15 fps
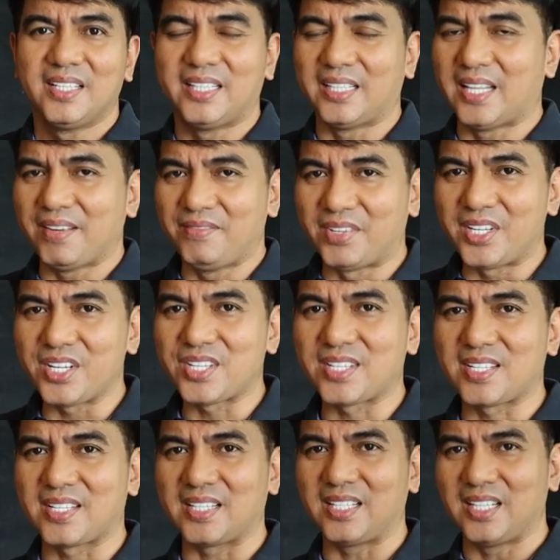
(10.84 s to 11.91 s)
the
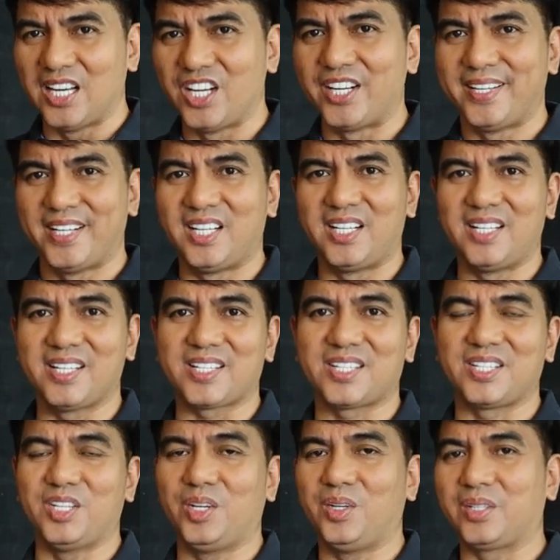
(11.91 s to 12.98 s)
diverse
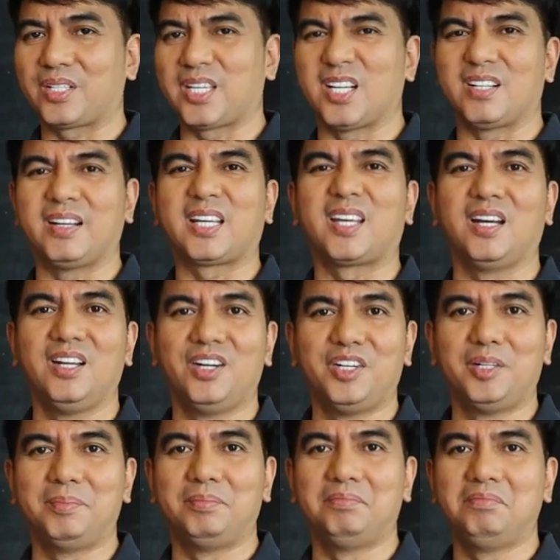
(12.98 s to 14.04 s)
learners, you know,
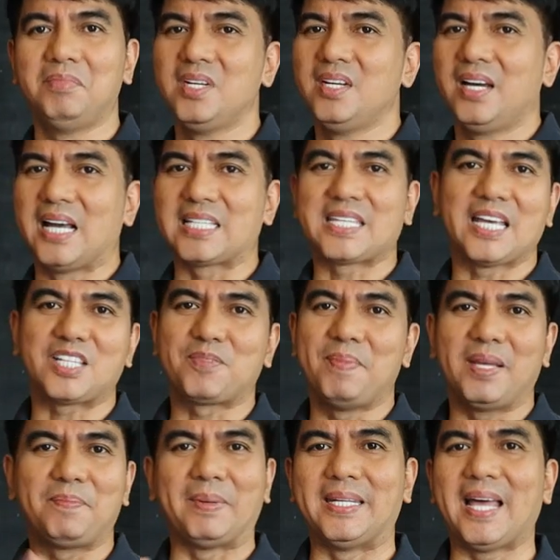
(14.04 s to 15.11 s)
curriculum,
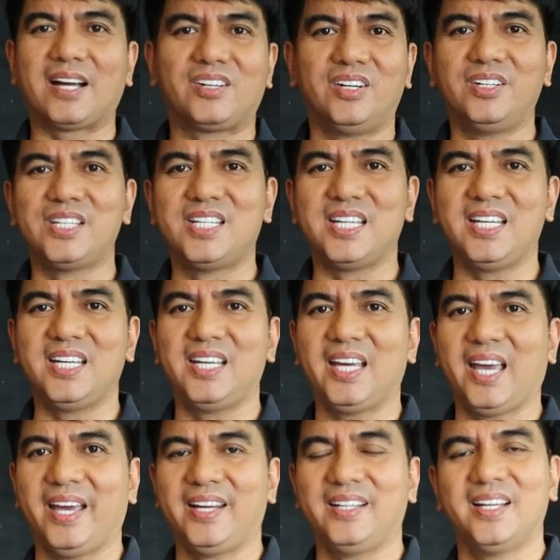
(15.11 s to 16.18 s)
assessment,
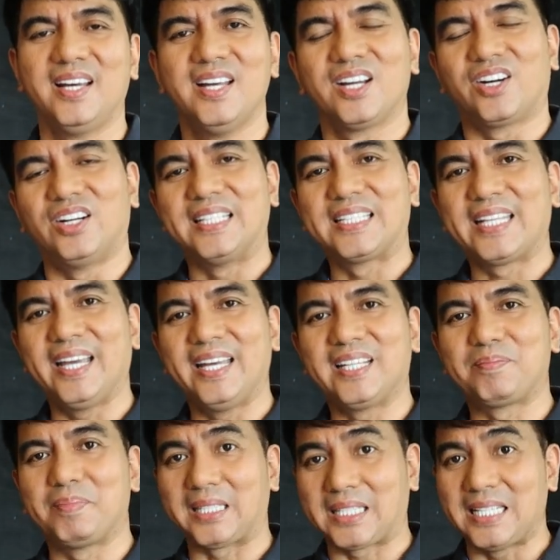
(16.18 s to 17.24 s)
pedagogy, and
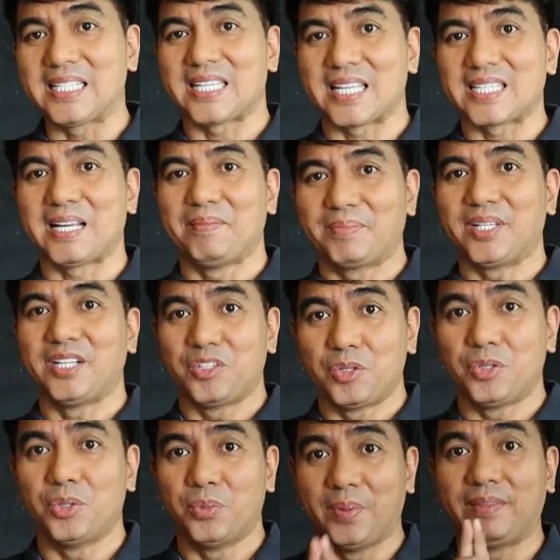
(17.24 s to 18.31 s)
content. But this has something to
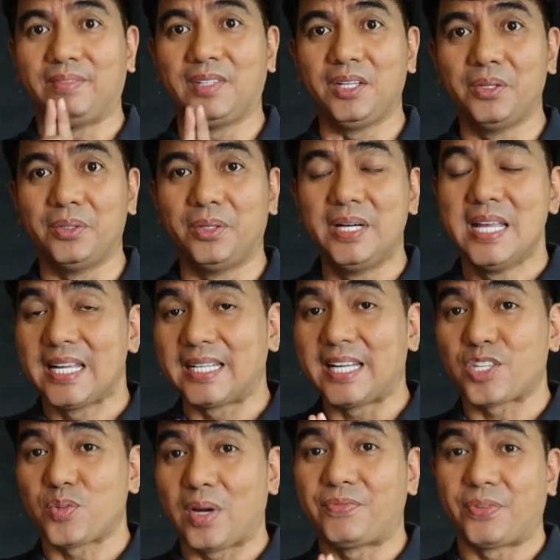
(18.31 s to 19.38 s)
do with you.
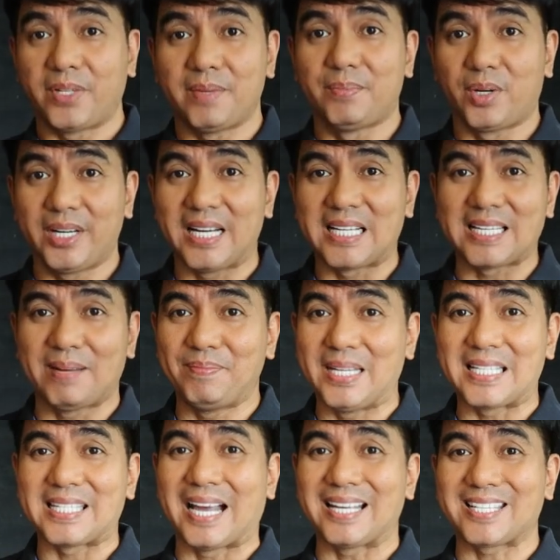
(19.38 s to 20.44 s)
That's why for the board exam,
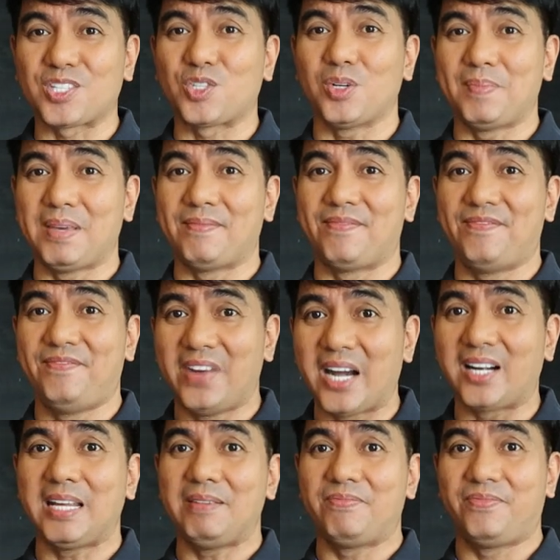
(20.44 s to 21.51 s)
this has to be
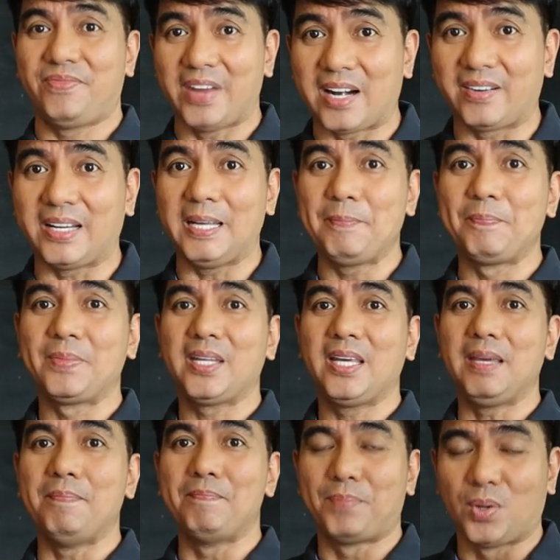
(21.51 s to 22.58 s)
very, very
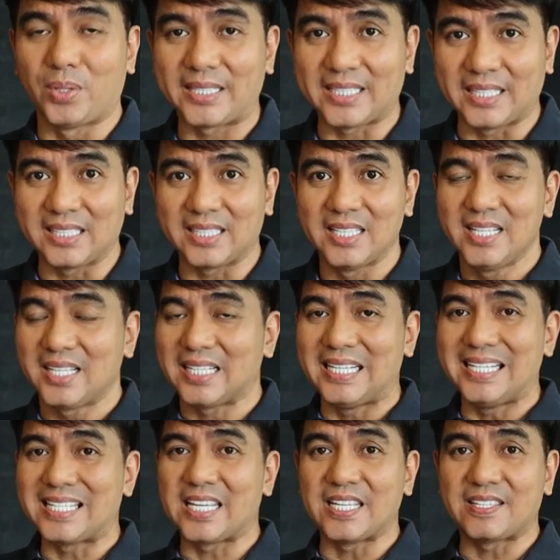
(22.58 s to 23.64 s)
important.
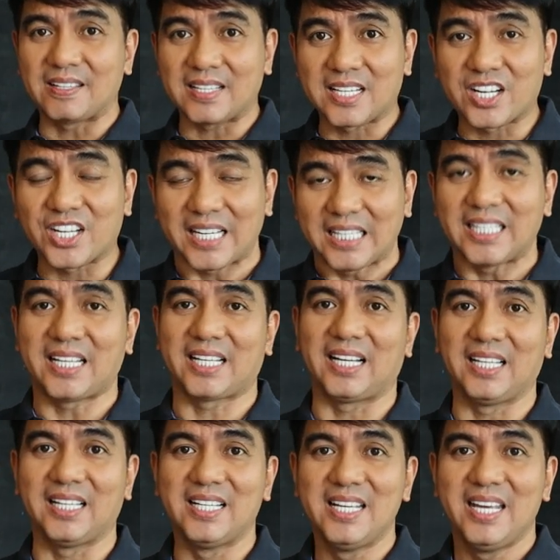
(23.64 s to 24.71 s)
This is
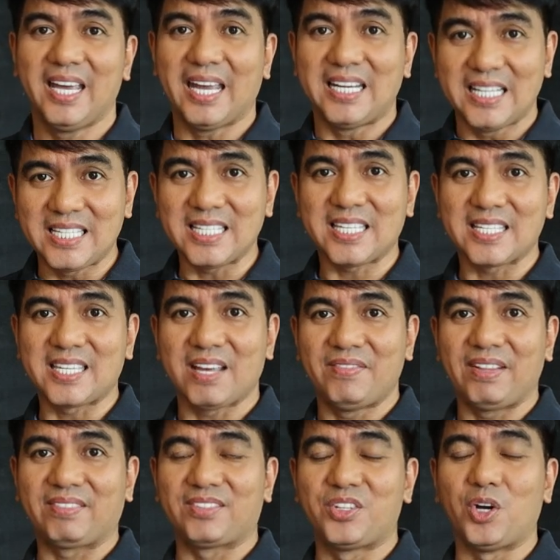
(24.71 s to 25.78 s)
critical. And this is the
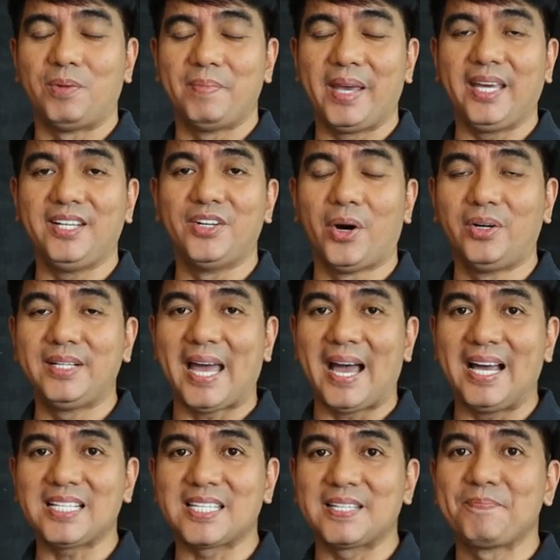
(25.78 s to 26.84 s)
seventh domain known
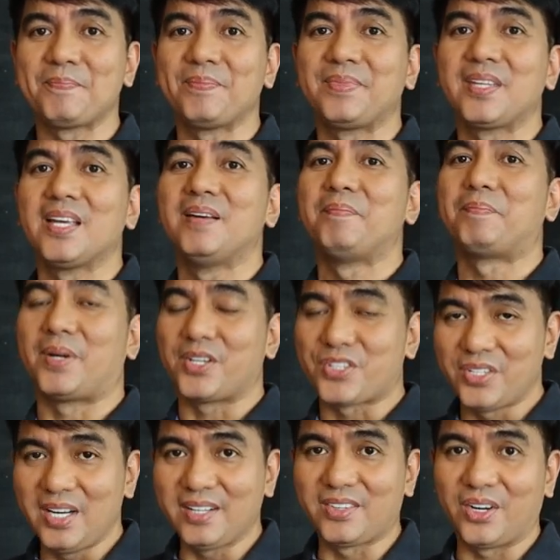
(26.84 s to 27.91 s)
as
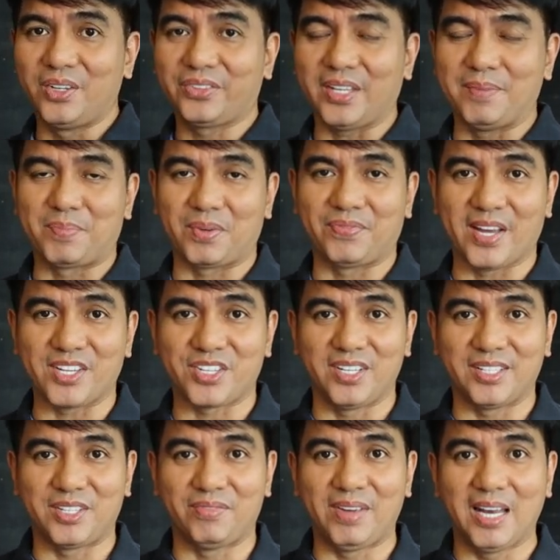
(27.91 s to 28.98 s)
personal growth and
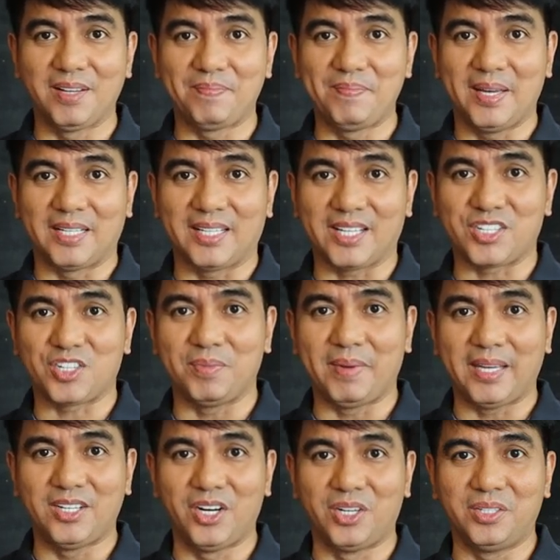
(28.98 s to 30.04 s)
professional development. As you
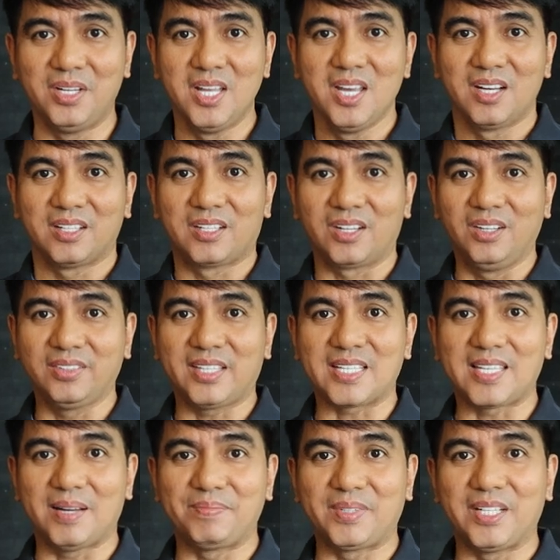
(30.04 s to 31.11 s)
may know, growth
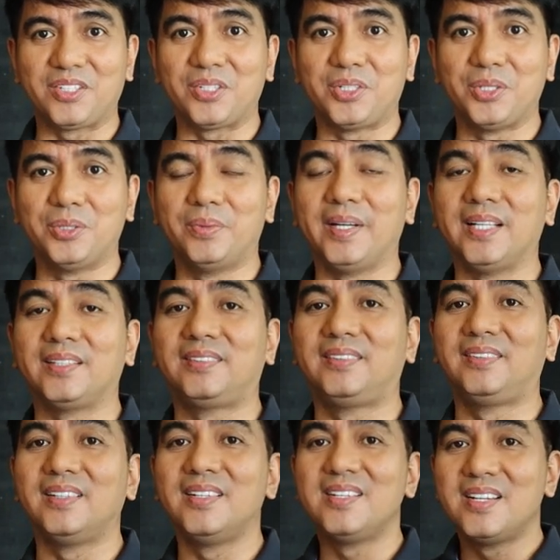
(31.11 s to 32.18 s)
has something to do
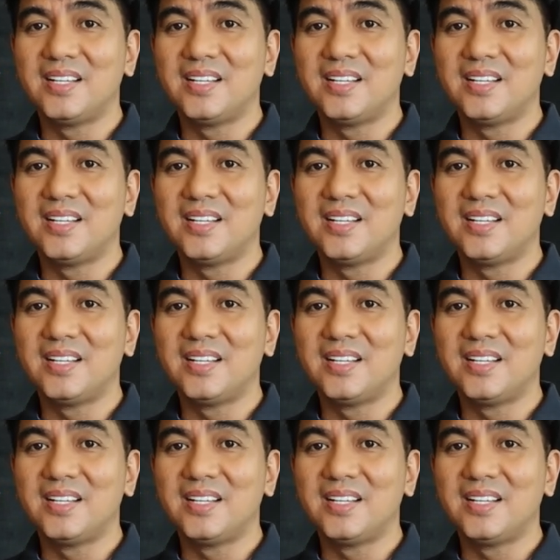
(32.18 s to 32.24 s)
with